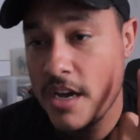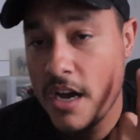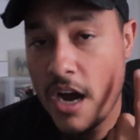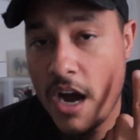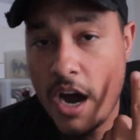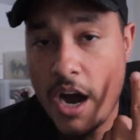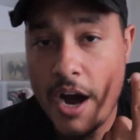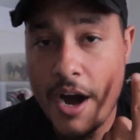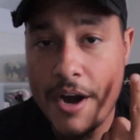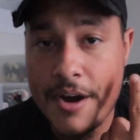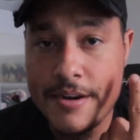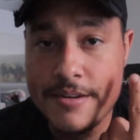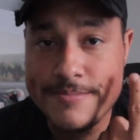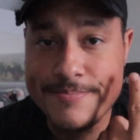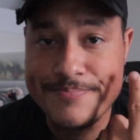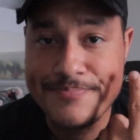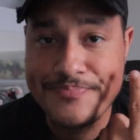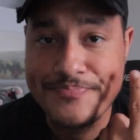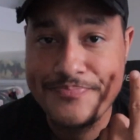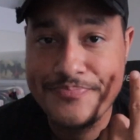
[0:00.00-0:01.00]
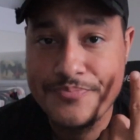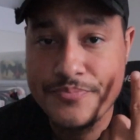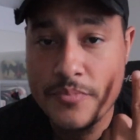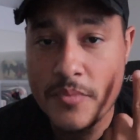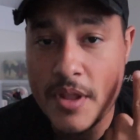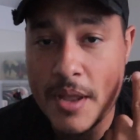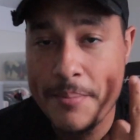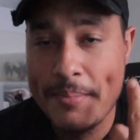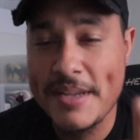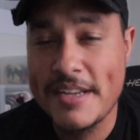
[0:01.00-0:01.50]

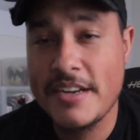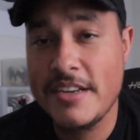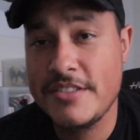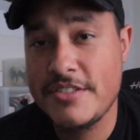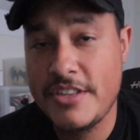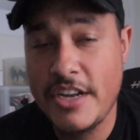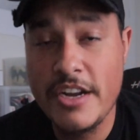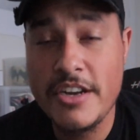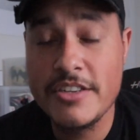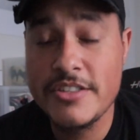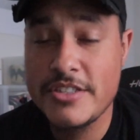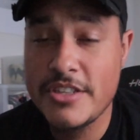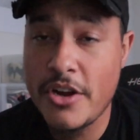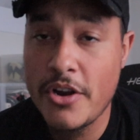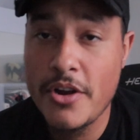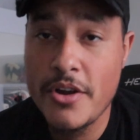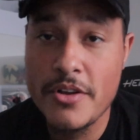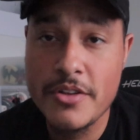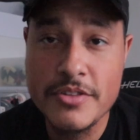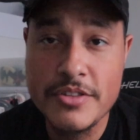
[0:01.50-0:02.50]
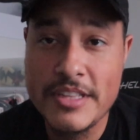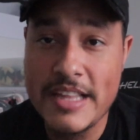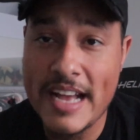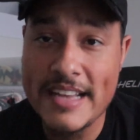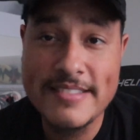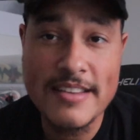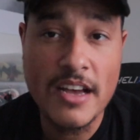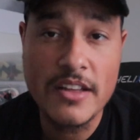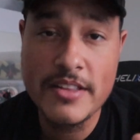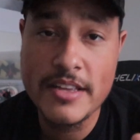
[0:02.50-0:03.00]
because
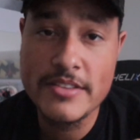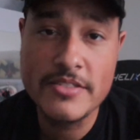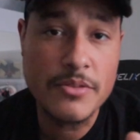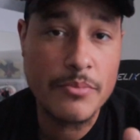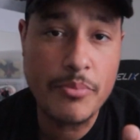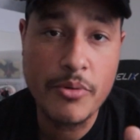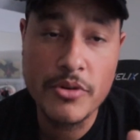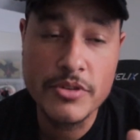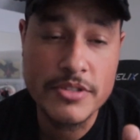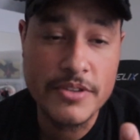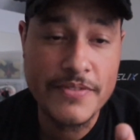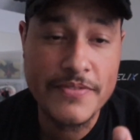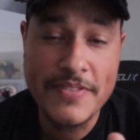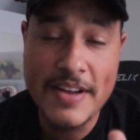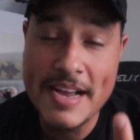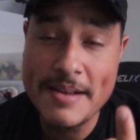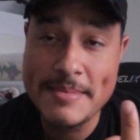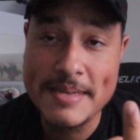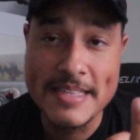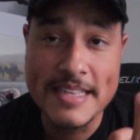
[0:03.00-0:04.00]
that's how they support their family.